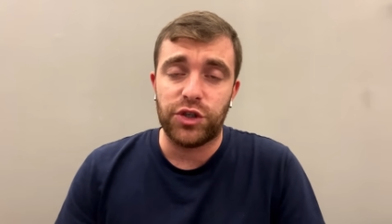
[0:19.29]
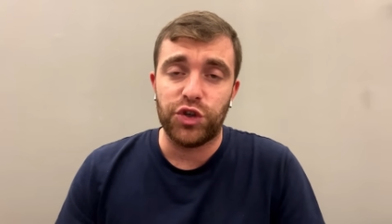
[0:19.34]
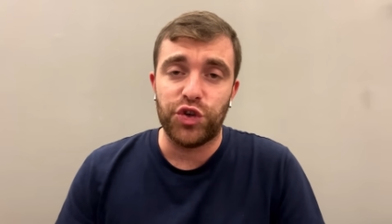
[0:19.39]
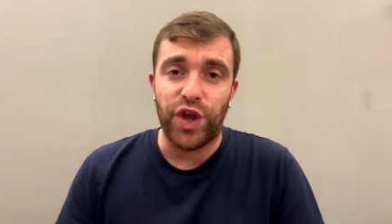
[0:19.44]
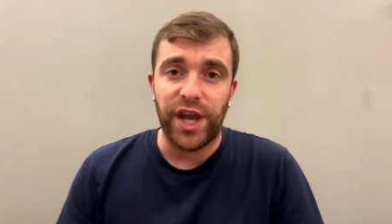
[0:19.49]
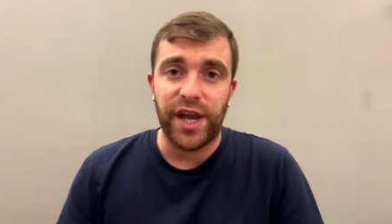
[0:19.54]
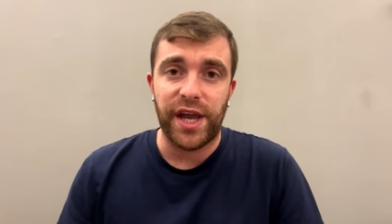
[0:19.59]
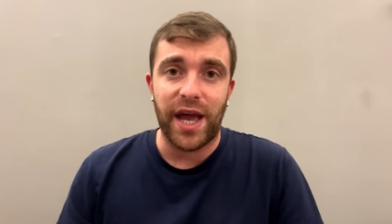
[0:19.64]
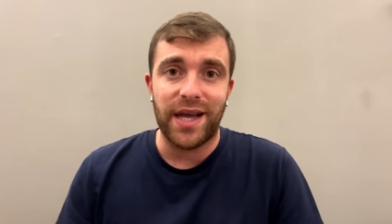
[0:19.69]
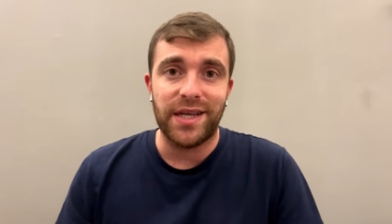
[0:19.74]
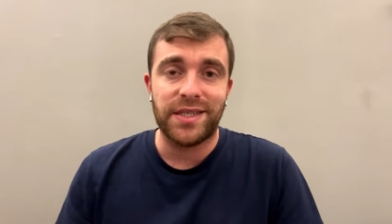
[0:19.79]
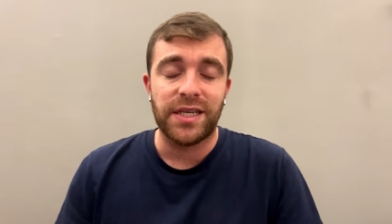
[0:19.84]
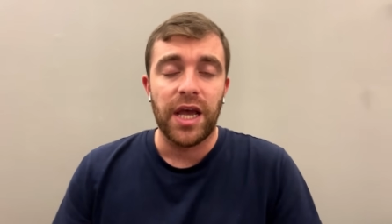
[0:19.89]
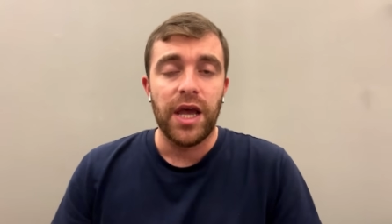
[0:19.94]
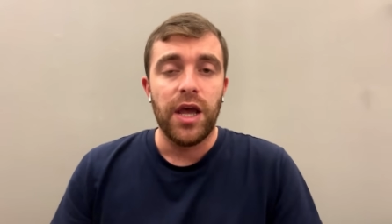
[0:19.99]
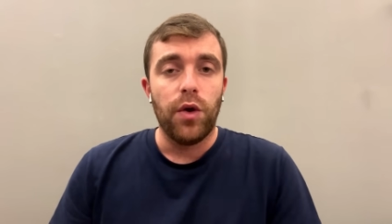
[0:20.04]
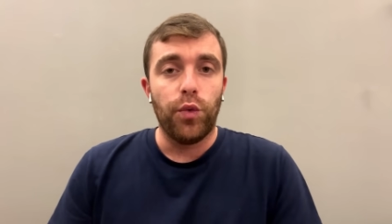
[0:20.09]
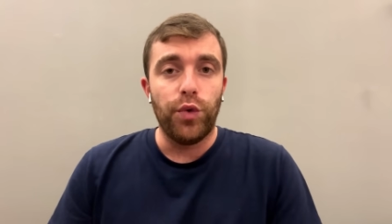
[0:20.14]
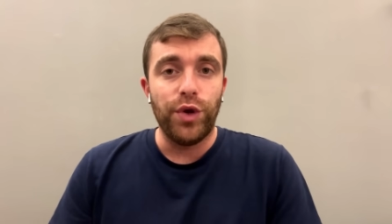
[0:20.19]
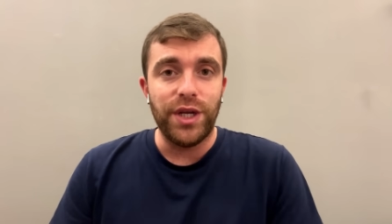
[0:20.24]
Today, guys,
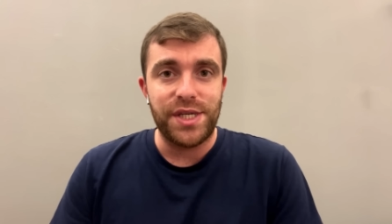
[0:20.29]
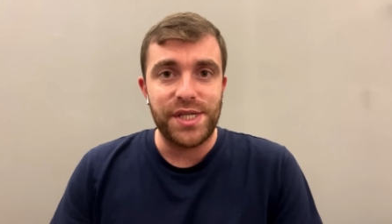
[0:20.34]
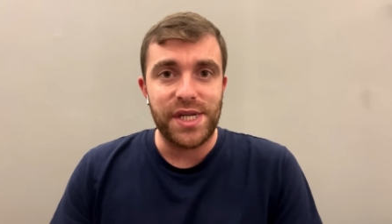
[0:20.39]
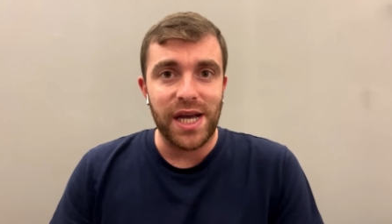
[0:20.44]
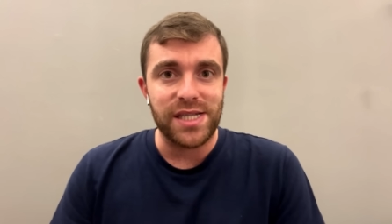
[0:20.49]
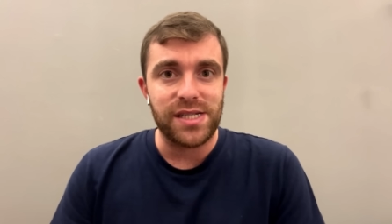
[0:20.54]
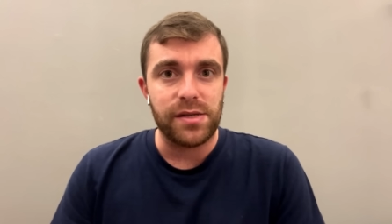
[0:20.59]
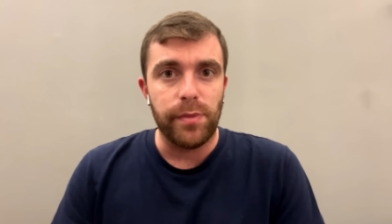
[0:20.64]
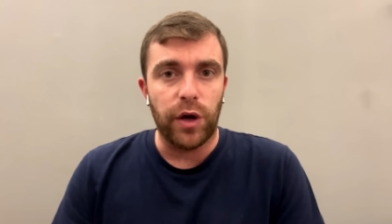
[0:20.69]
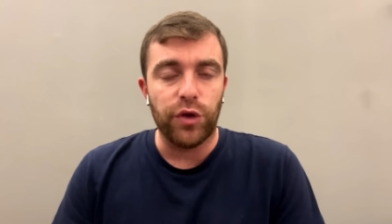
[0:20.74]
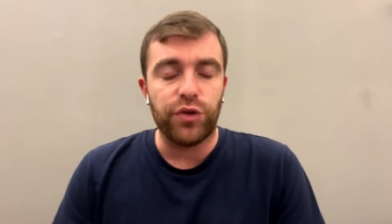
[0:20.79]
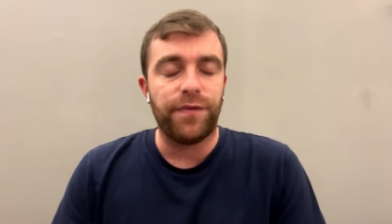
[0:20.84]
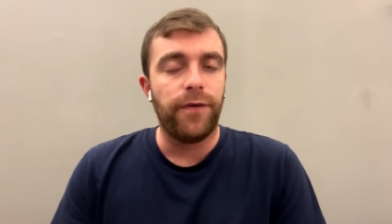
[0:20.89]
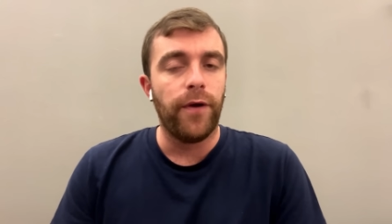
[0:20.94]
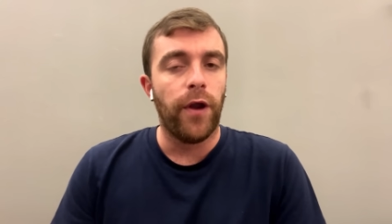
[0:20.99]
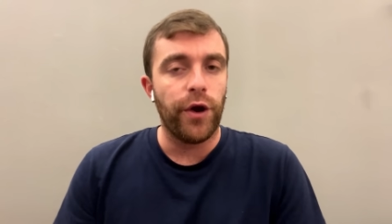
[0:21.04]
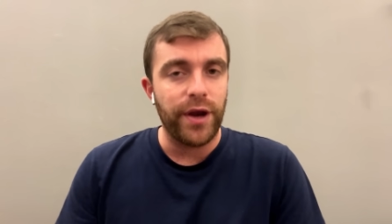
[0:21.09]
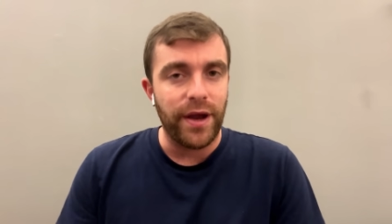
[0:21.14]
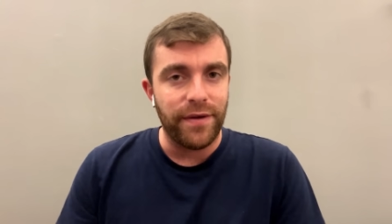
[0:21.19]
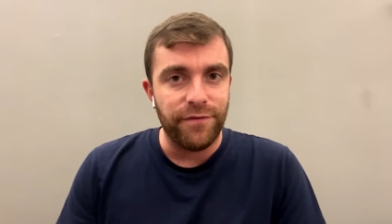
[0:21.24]
we discuss about
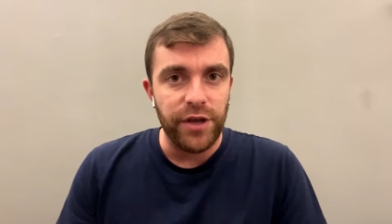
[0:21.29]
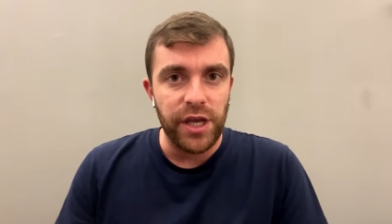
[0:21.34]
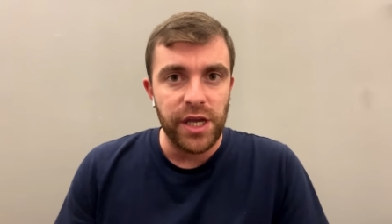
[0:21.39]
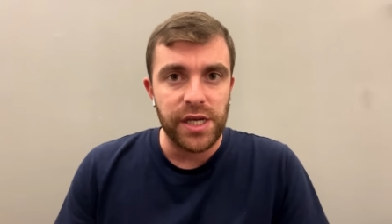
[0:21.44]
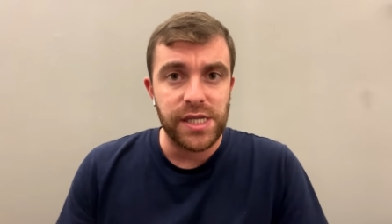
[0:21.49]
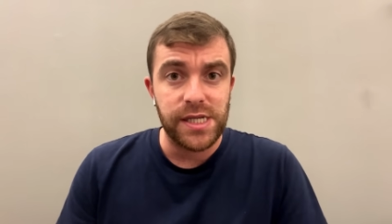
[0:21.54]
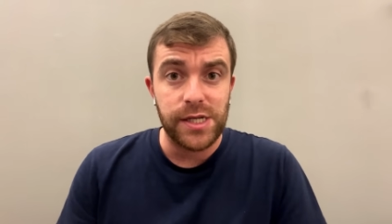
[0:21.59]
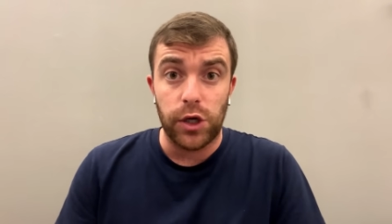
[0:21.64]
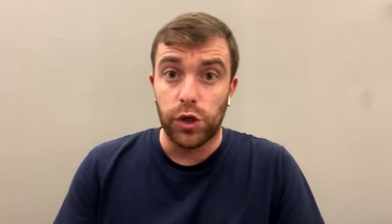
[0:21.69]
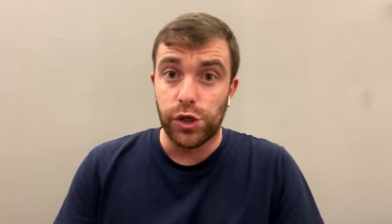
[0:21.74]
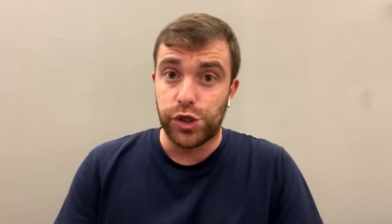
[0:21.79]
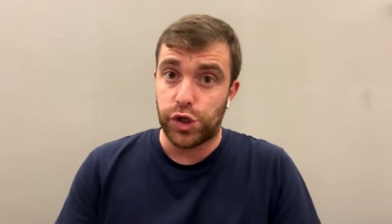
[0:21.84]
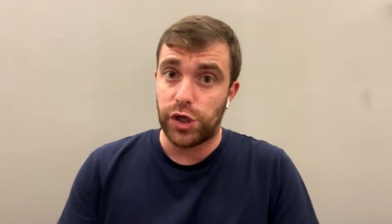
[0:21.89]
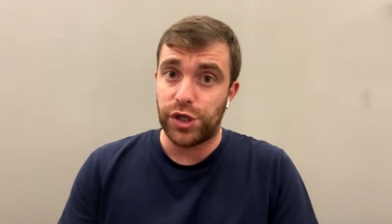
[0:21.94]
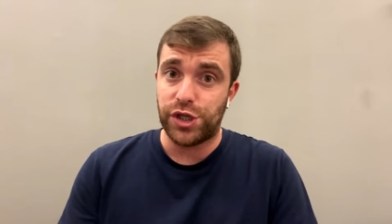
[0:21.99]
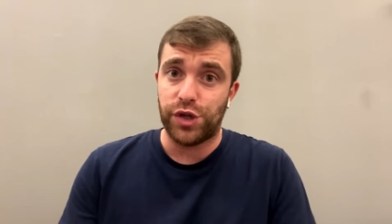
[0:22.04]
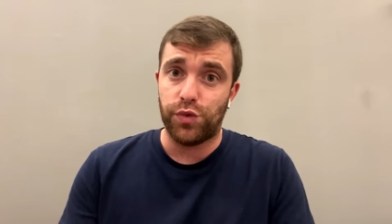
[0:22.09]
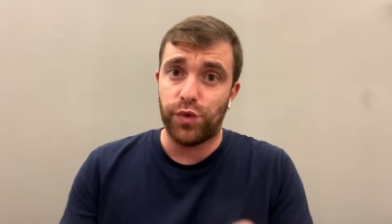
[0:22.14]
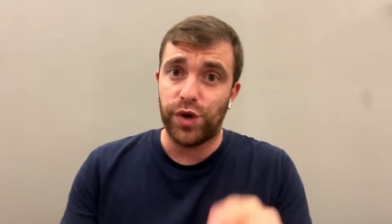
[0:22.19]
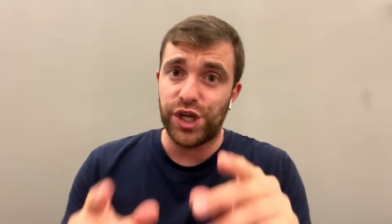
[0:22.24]
Florian Wirtz, also the
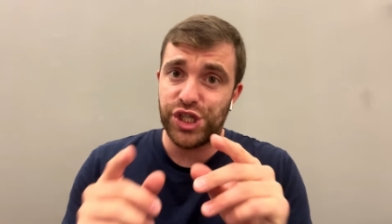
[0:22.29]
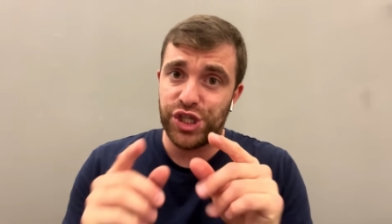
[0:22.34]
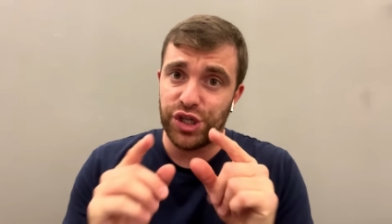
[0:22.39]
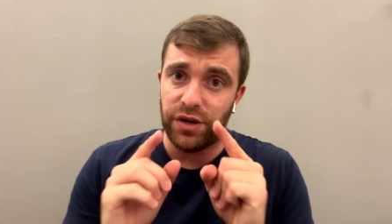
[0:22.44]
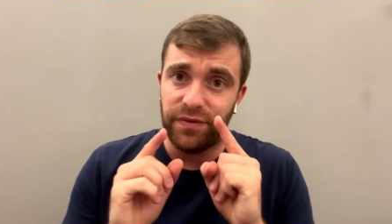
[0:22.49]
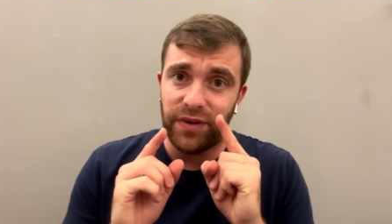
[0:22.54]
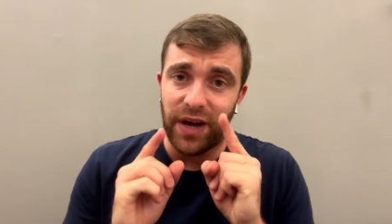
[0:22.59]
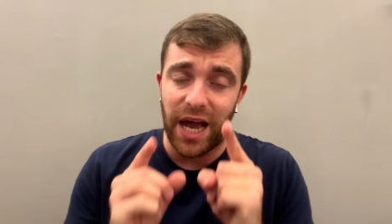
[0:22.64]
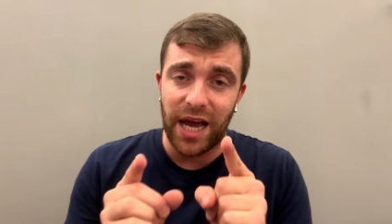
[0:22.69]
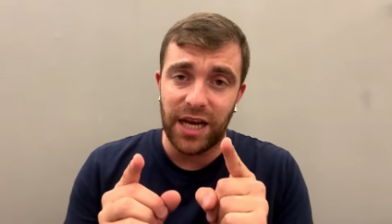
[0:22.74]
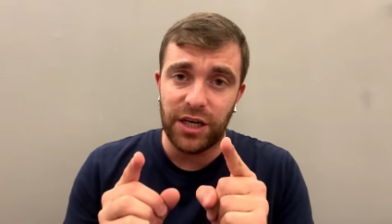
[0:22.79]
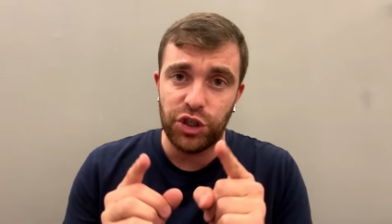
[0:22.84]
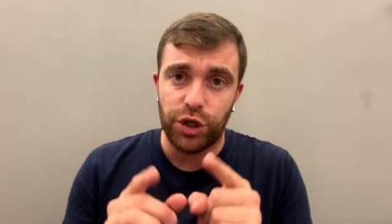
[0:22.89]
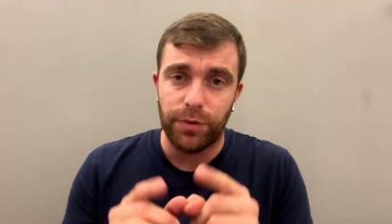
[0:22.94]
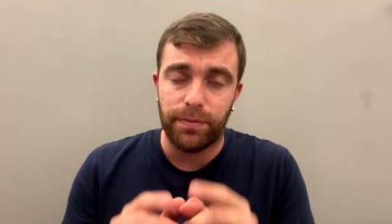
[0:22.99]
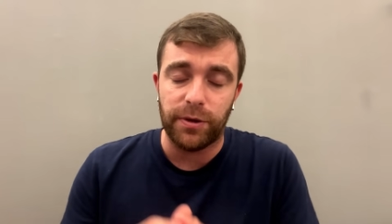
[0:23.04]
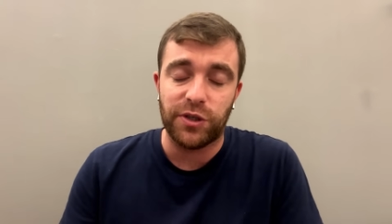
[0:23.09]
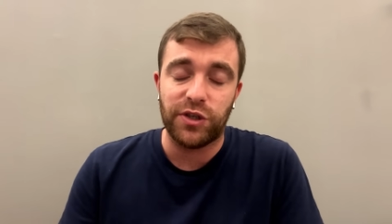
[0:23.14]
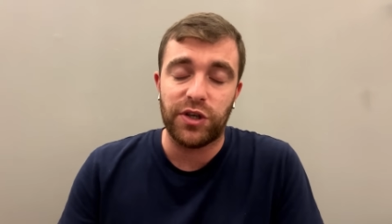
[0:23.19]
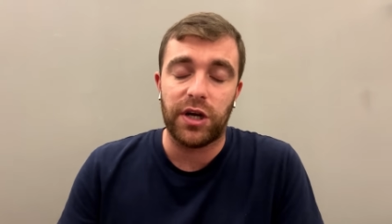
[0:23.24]
situation of Ange
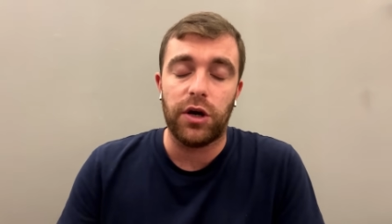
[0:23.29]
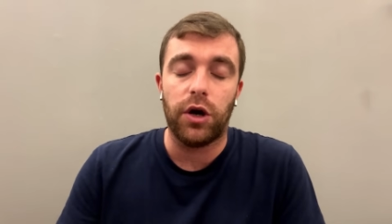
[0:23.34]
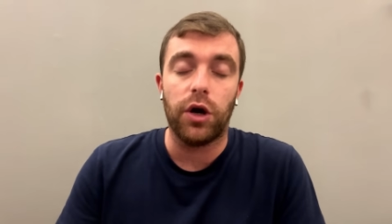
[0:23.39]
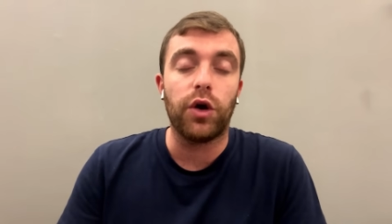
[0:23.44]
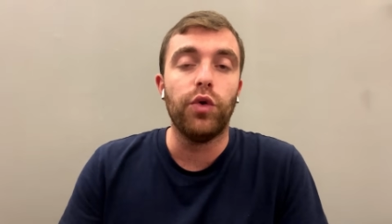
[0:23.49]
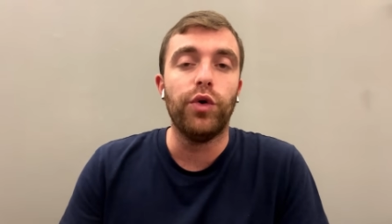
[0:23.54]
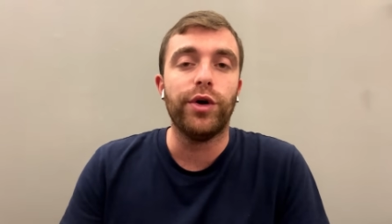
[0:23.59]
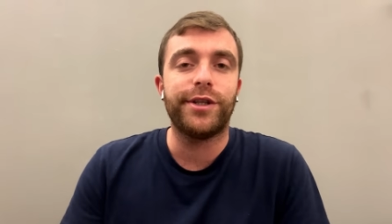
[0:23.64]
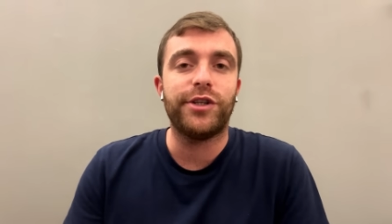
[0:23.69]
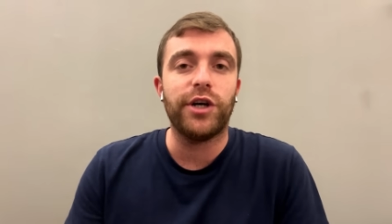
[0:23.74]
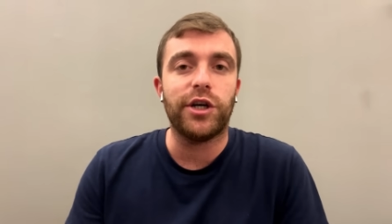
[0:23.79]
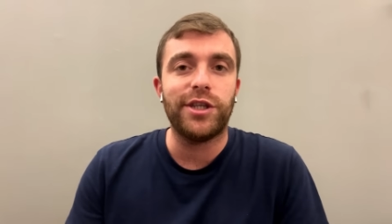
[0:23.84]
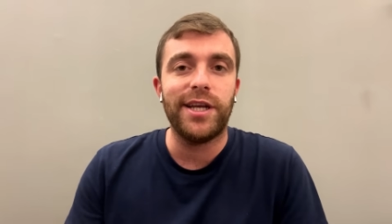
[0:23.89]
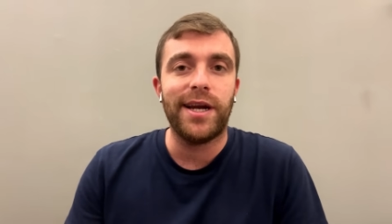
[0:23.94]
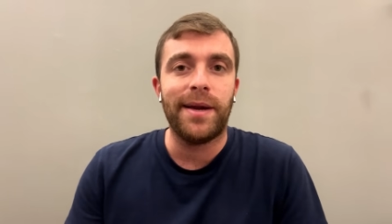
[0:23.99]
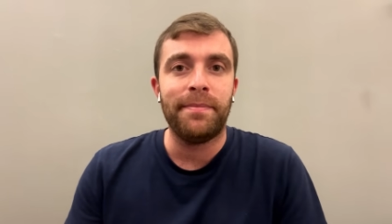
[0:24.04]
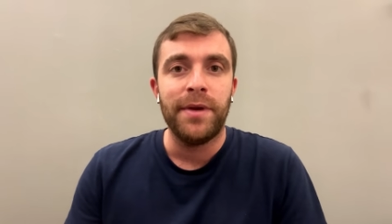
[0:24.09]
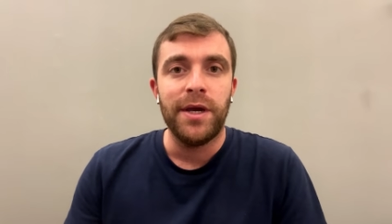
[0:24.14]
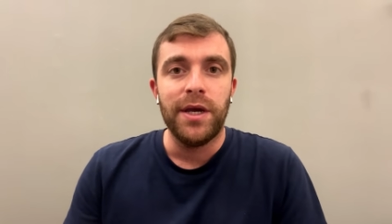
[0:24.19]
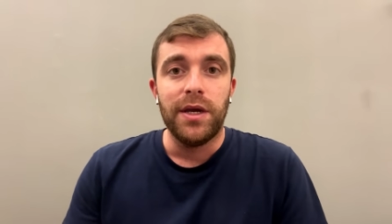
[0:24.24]
Postecoglou at
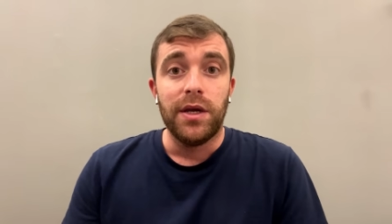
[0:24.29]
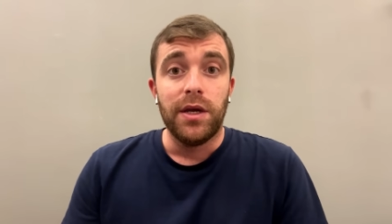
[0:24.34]
Tottenham,